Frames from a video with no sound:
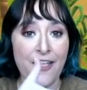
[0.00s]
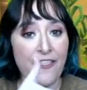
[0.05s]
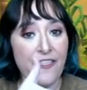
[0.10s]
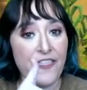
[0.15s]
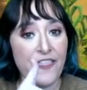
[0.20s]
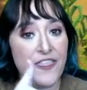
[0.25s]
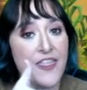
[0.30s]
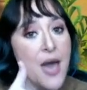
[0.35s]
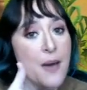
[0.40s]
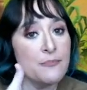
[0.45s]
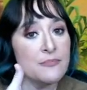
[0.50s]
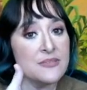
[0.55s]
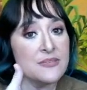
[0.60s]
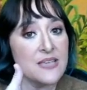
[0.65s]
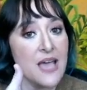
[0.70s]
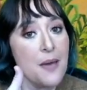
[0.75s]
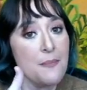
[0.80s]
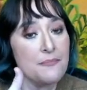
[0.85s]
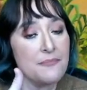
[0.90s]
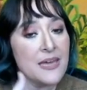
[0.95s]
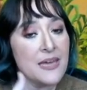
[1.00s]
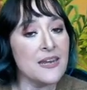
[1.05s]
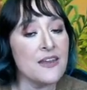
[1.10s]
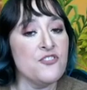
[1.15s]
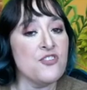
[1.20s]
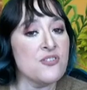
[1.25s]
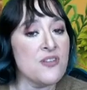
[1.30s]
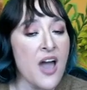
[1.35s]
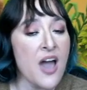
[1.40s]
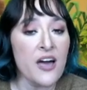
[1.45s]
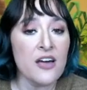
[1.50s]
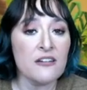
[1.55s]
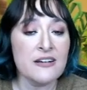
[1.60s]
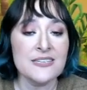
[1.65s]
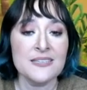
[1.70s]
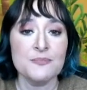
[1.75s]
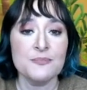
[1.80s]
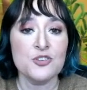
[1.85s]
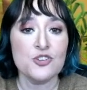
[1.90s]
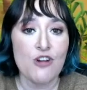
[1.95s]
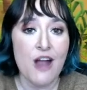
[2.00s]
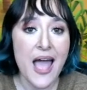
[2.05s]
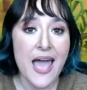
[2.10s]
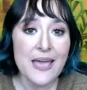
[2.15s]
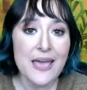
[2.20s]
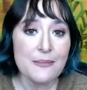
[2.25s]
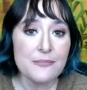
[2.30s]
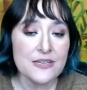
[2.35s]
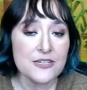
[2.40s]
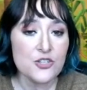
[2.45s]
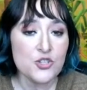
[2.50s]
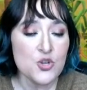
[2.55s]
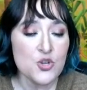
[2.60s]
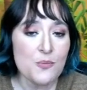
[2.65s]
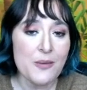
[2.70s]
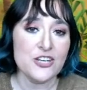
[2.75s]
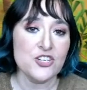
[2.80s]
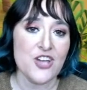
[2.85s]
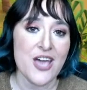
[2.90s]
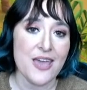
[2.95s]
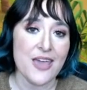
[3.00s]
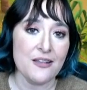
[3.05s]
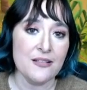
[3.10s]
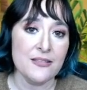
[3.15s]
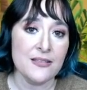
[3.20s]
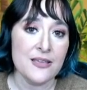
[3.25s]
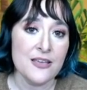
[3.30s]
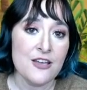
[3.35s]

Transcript: thumbs up. And if you're not already subscribed to my channel,